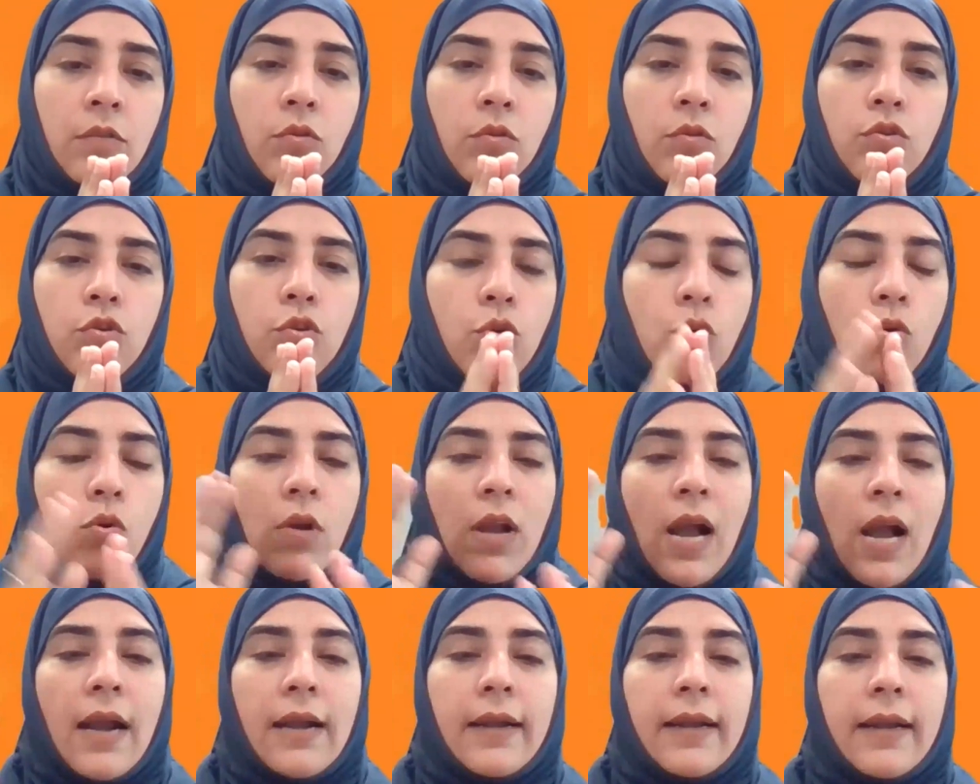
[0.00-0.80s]
So you
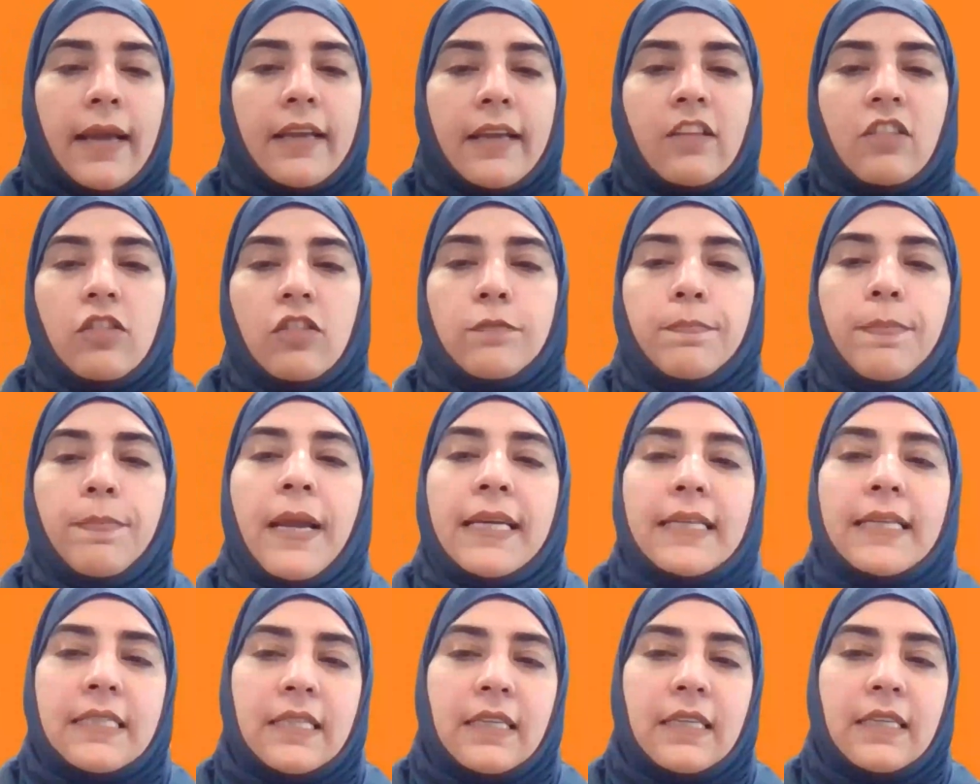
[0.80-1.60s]
can't
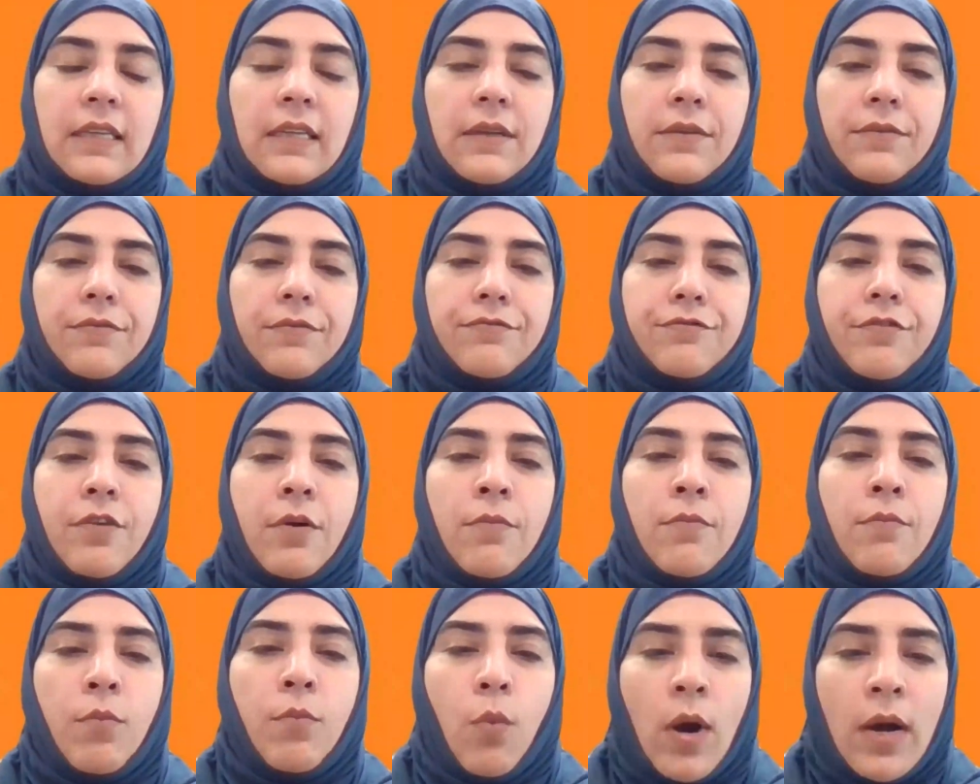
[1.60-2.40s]
expect
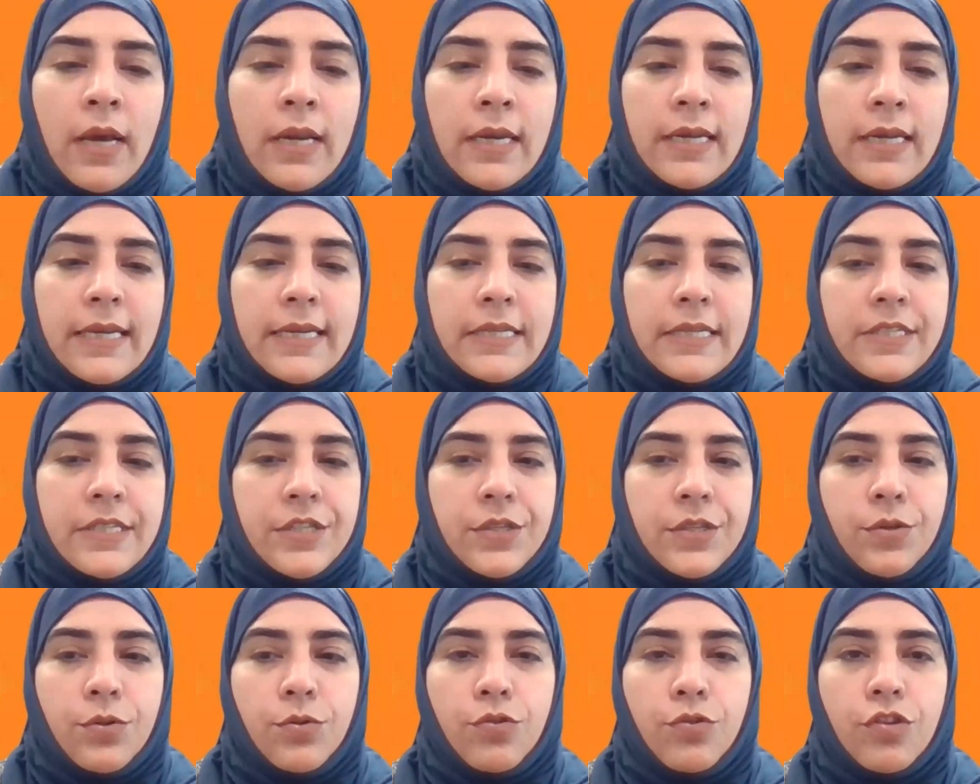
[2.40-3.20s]
from one
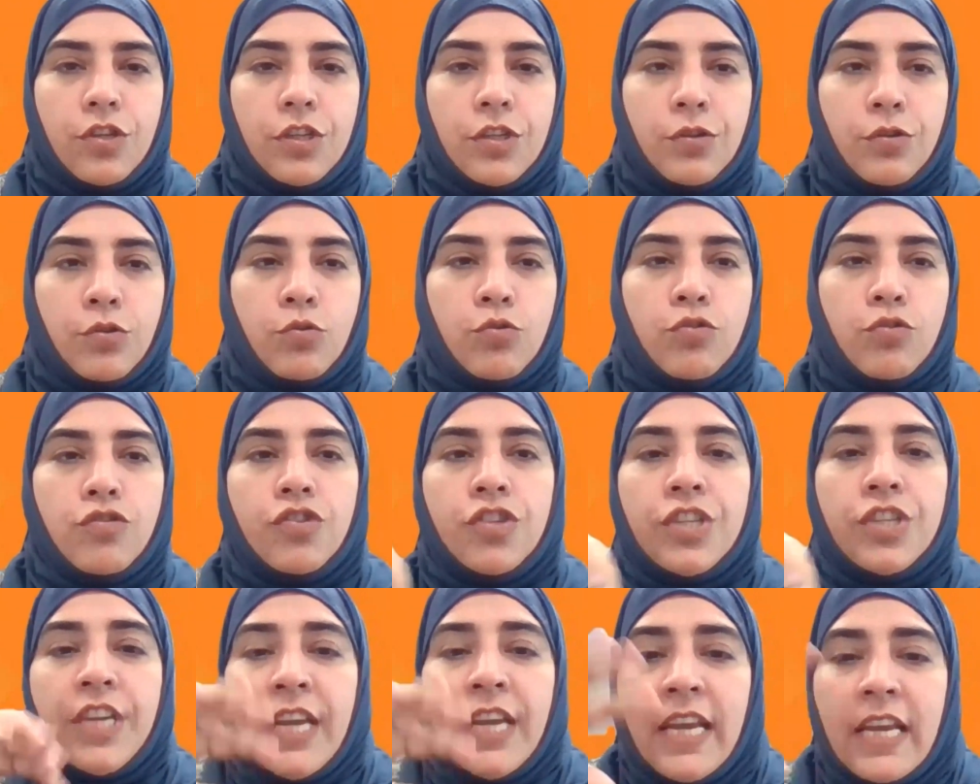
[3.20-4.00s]
institution to
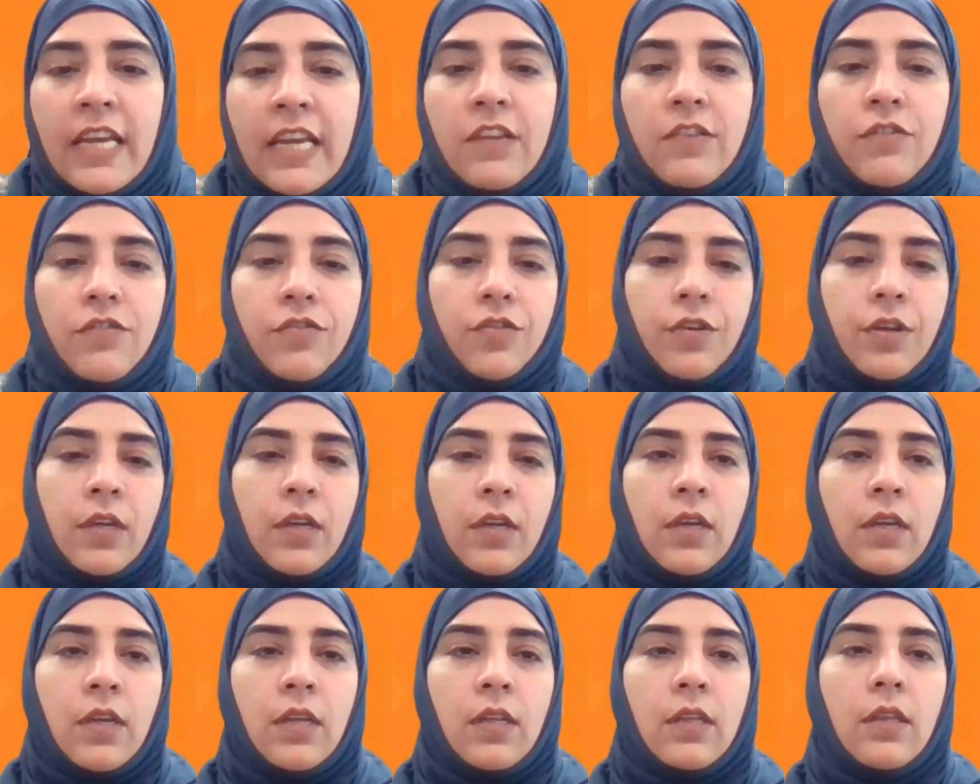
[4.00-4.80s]
change
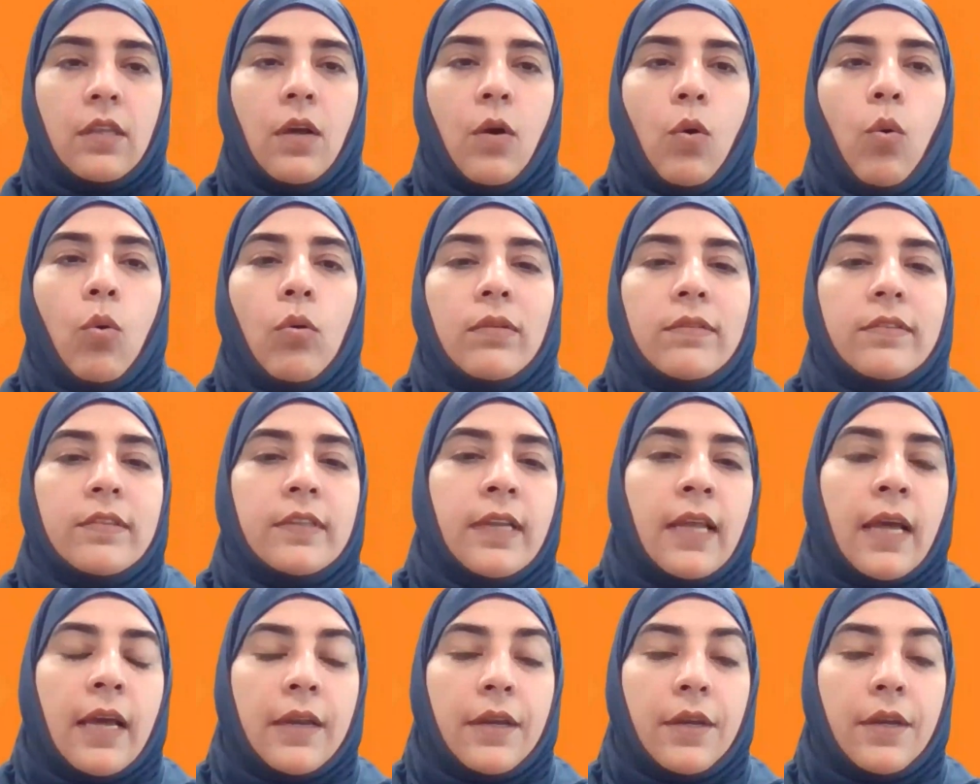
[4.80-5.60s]
the whole
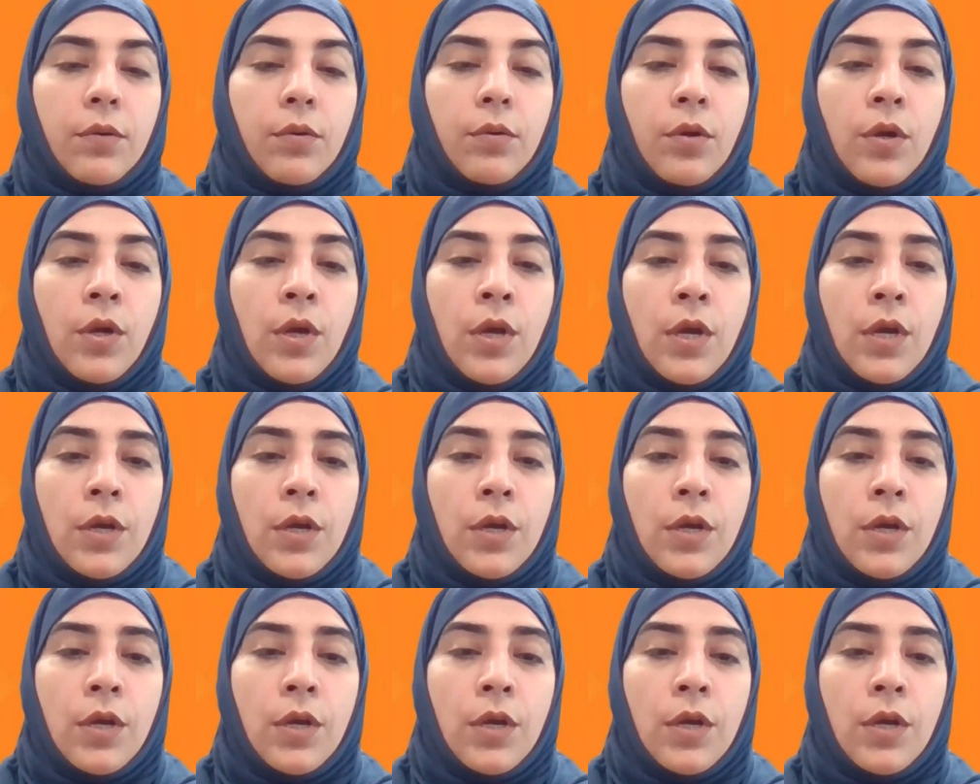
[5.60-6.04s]
scenario.